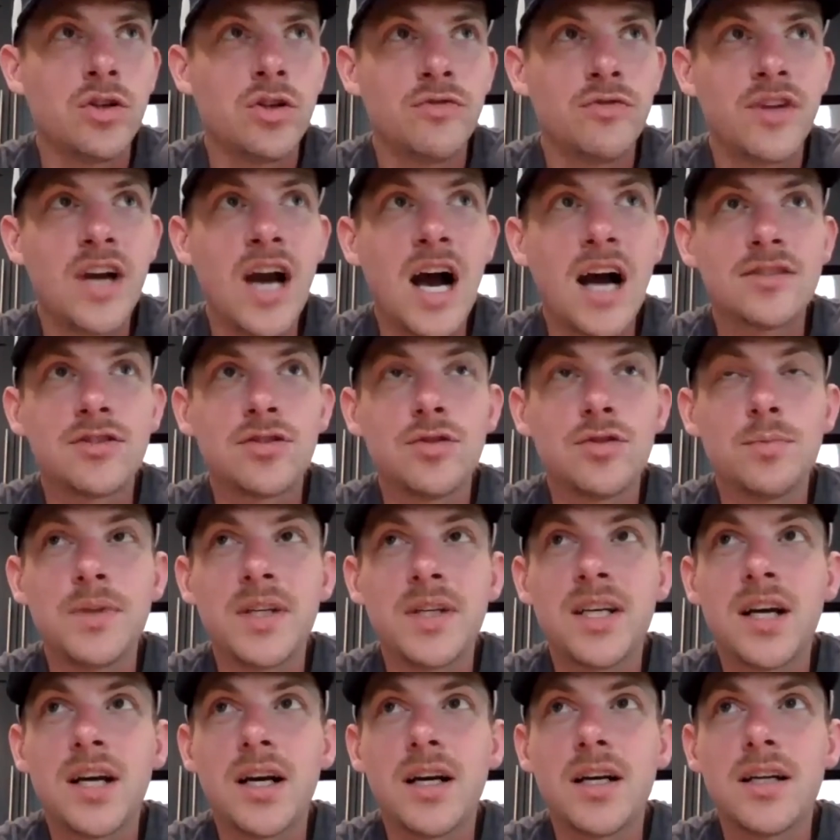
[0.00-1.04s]
you've got to,
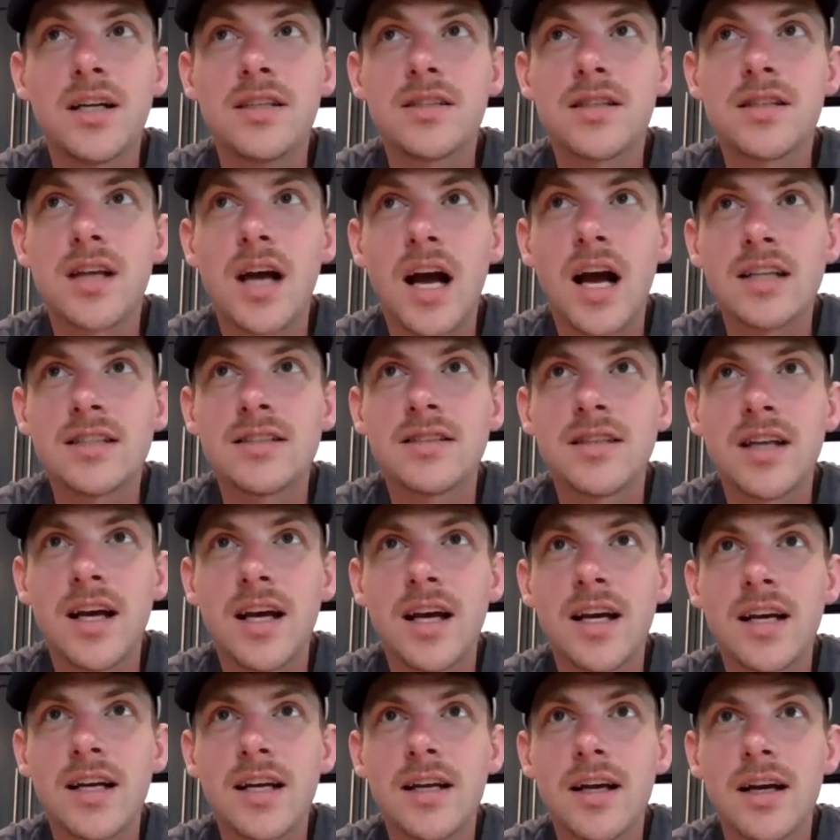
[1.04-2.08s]
because I
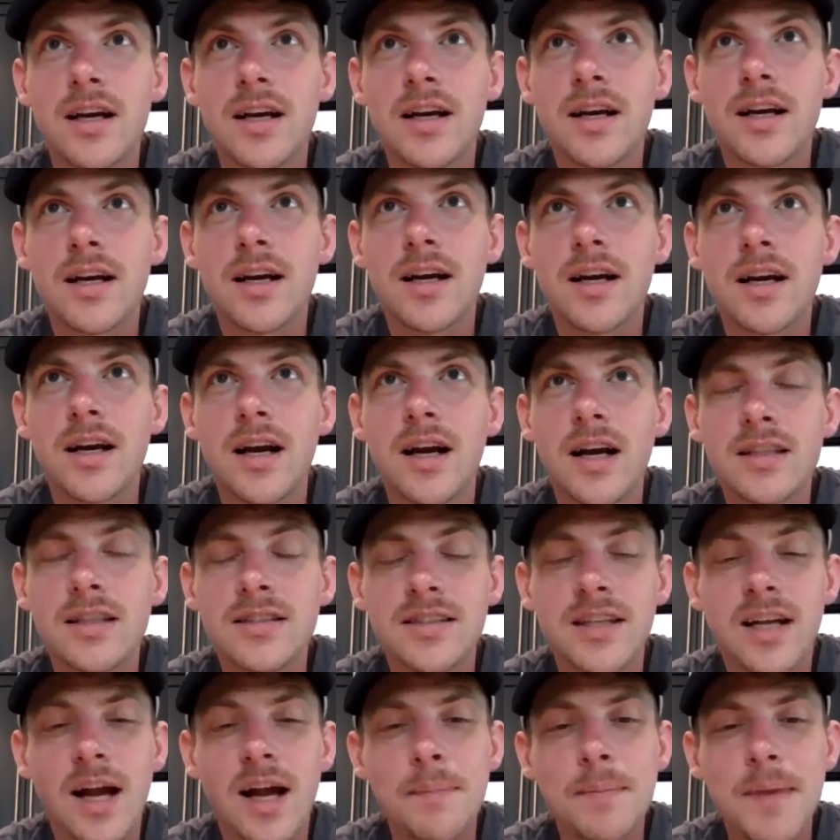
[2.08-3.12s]
said
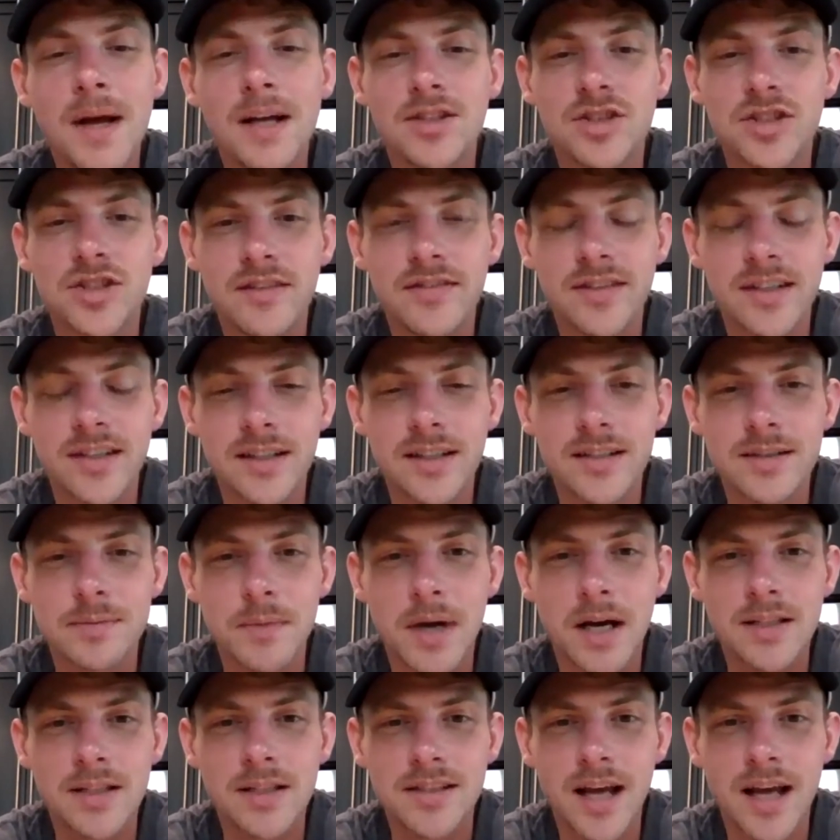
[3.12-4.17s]
I'm not shaving this
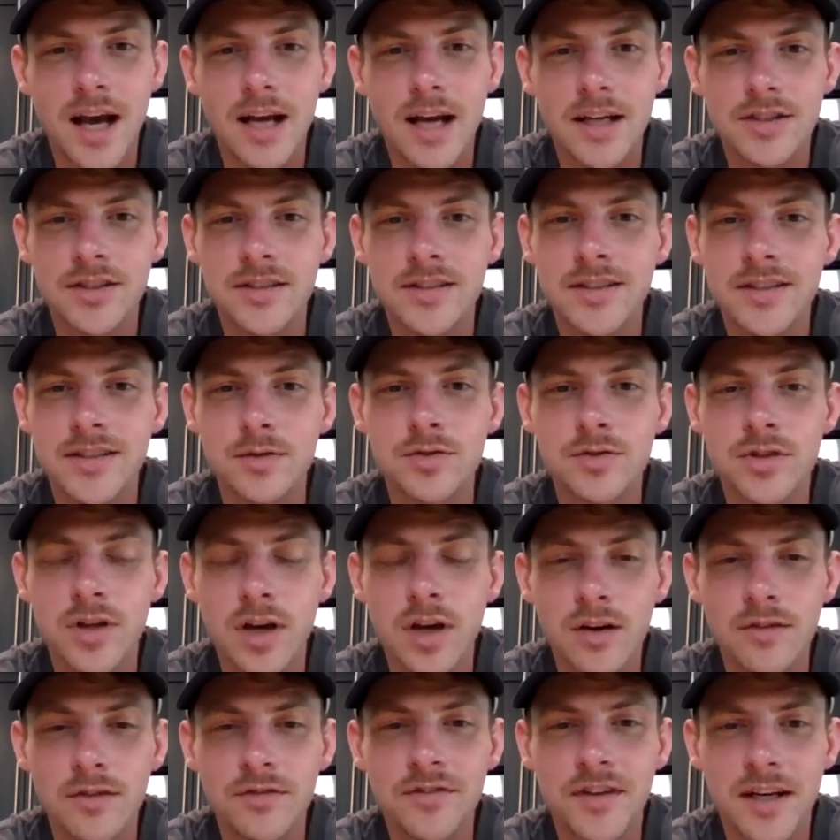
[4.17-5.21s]
mustache until
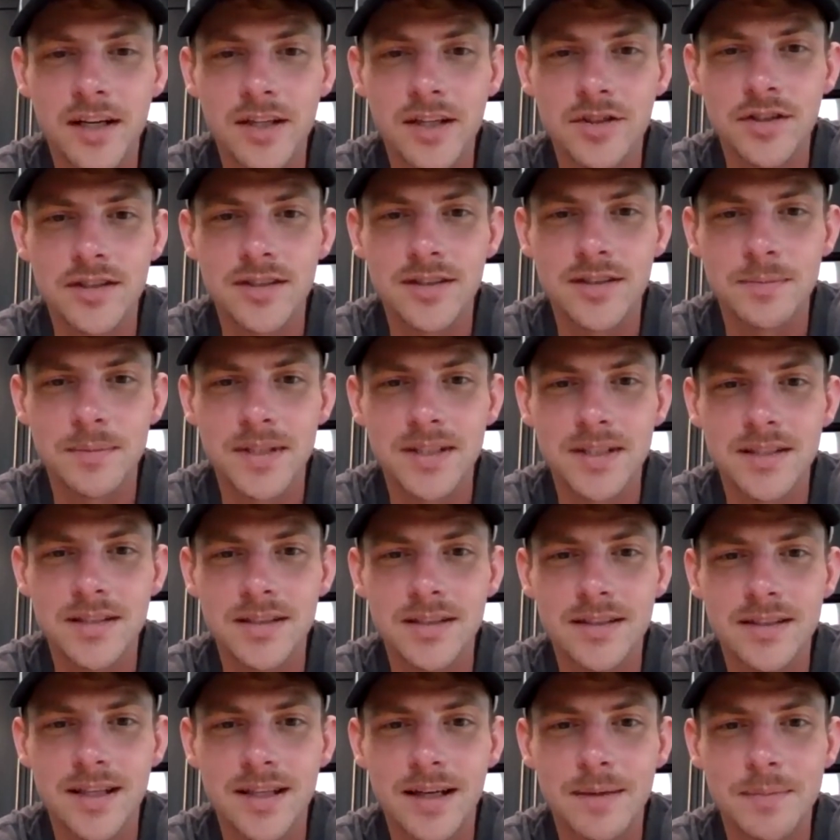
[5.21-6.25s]
Joe finishes the
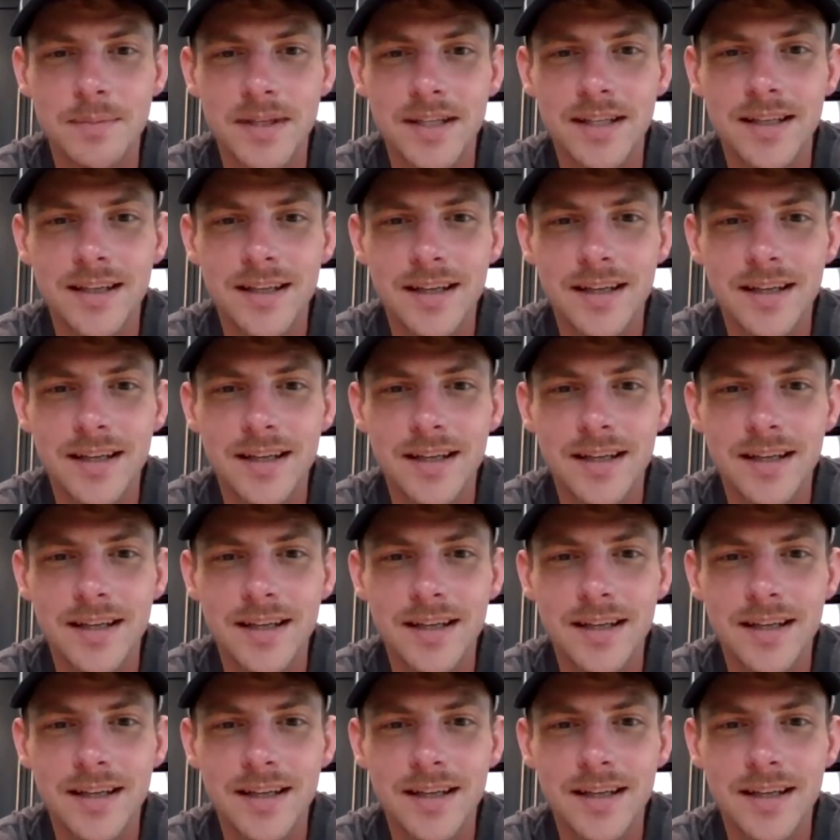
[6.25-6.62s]
Mississippi.